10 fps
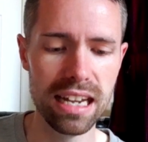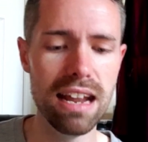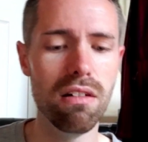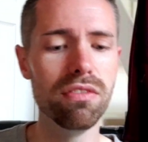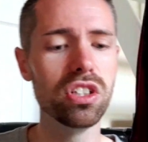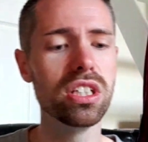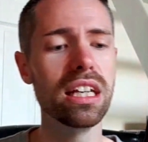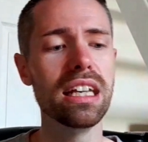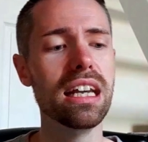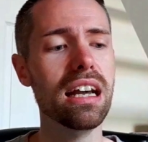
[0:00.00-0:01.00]
Now,
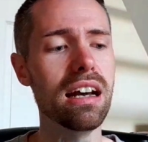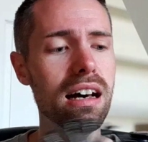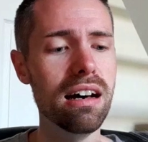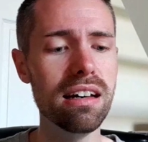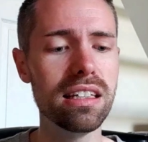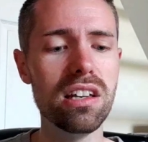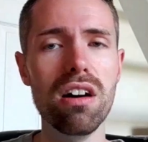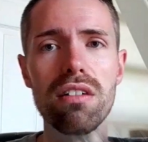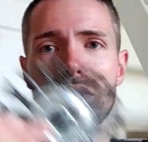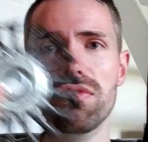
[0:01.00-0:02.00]
obviously, I
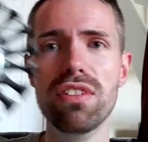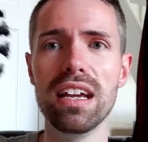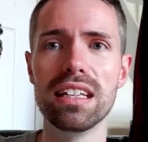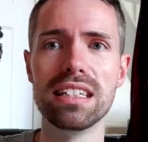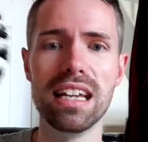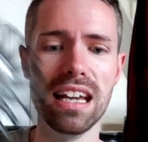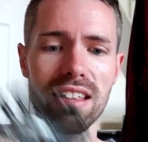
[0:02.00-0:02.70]
can't fit